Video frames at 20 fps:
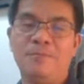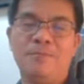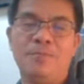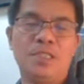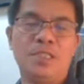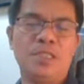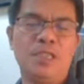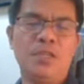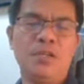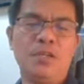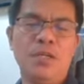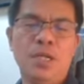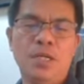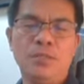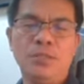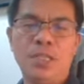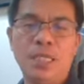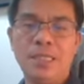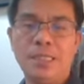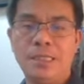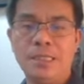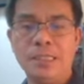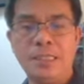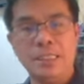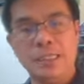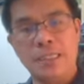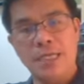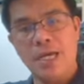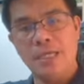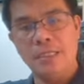So just
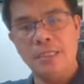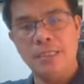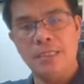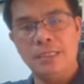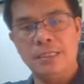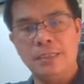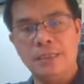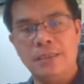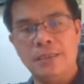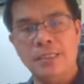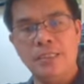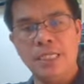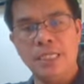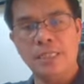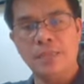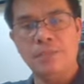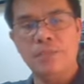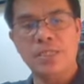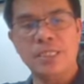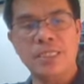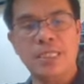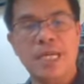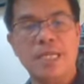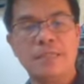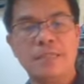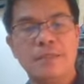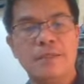discuss, just present.